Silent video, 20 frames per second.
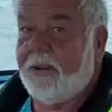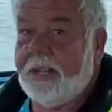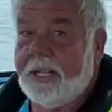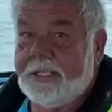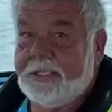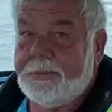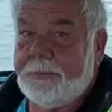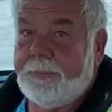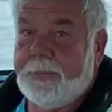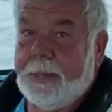
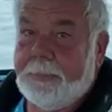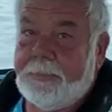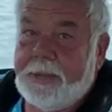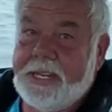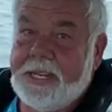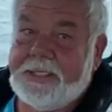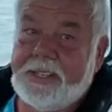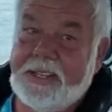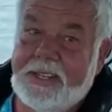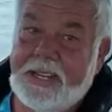that
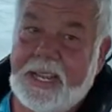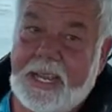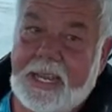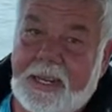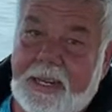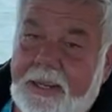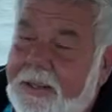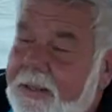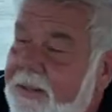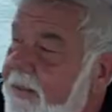piece of
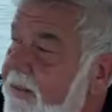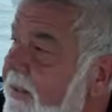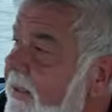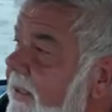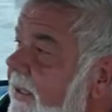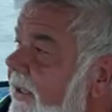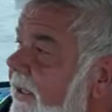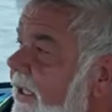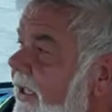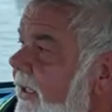deck
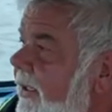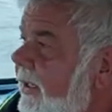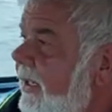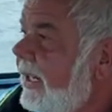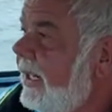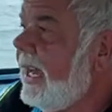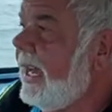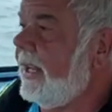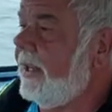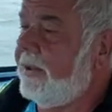
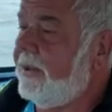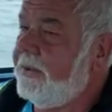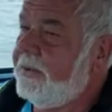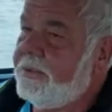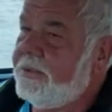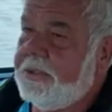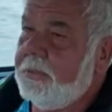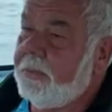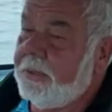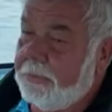that got
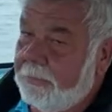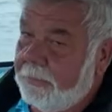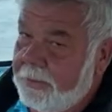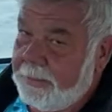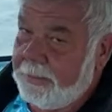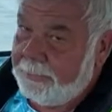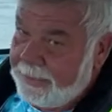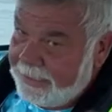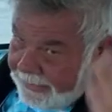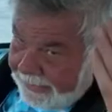loose. You wouldn't
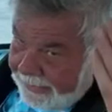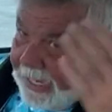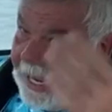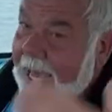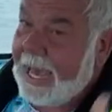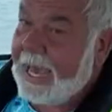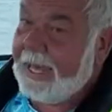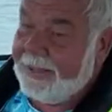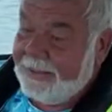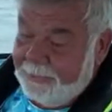want to be the
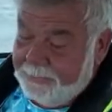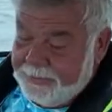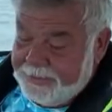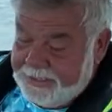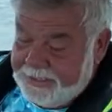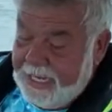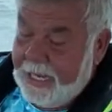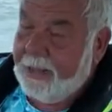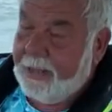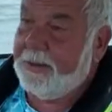guy that
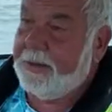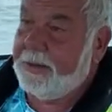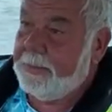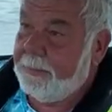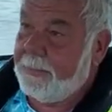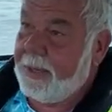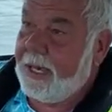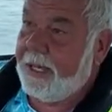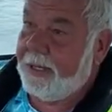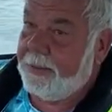was down on
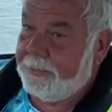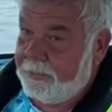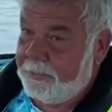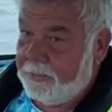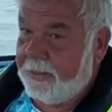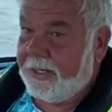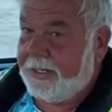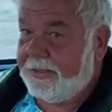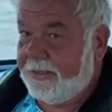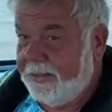the bottom
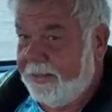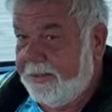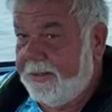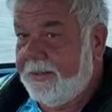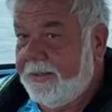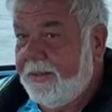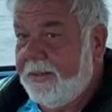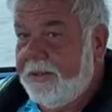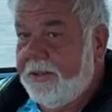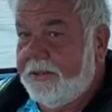directing
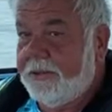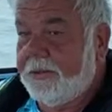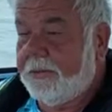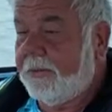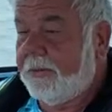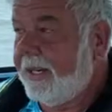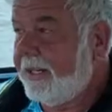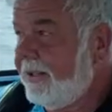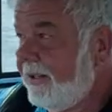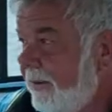
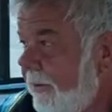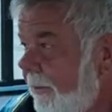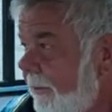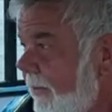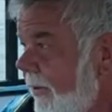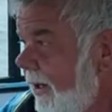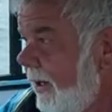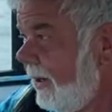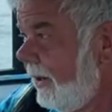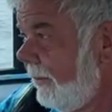
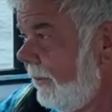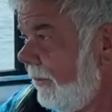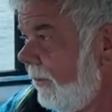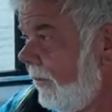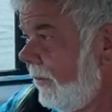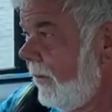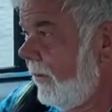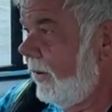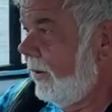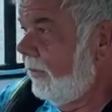a
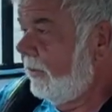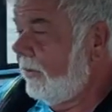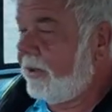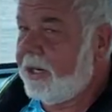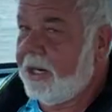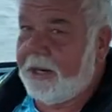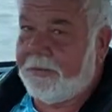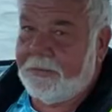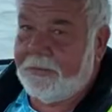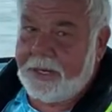
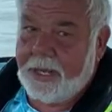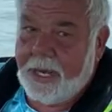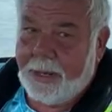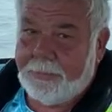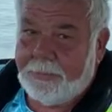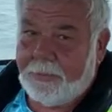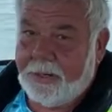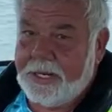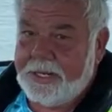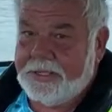recovery
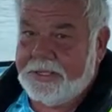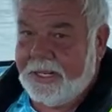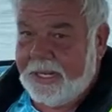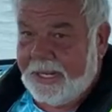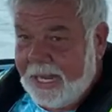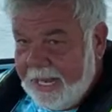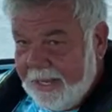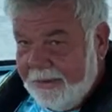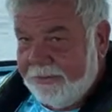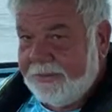operation
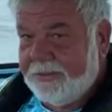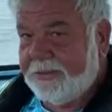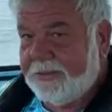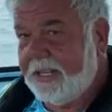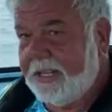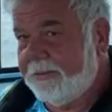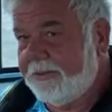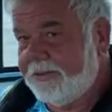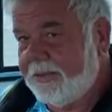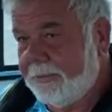and have
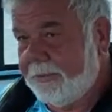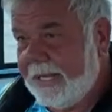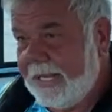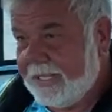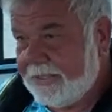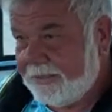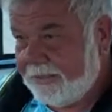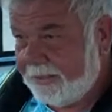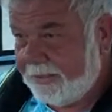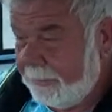some of
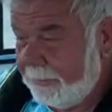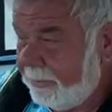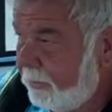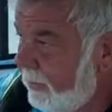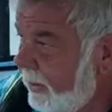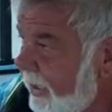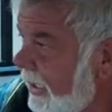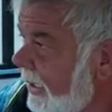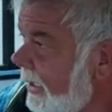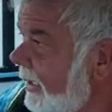that slip
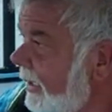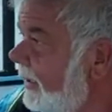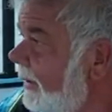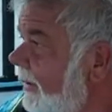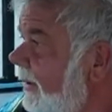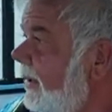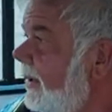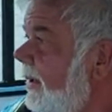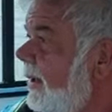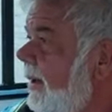away and
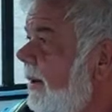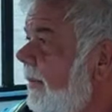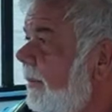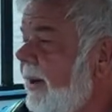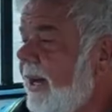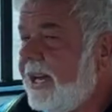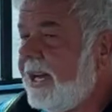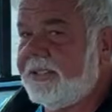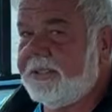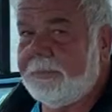then
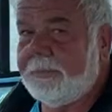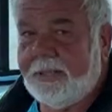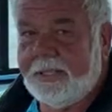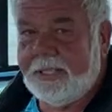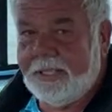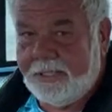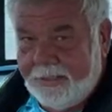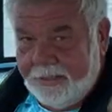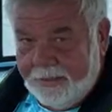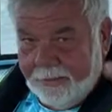
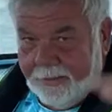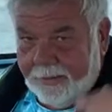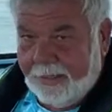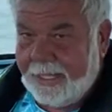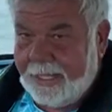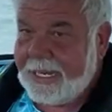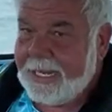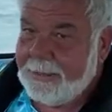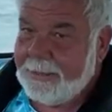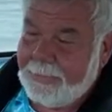possibly
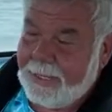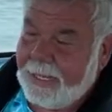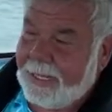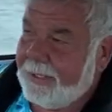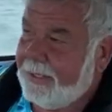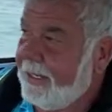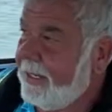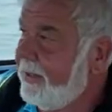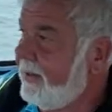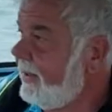land
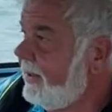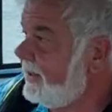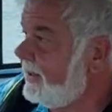back down on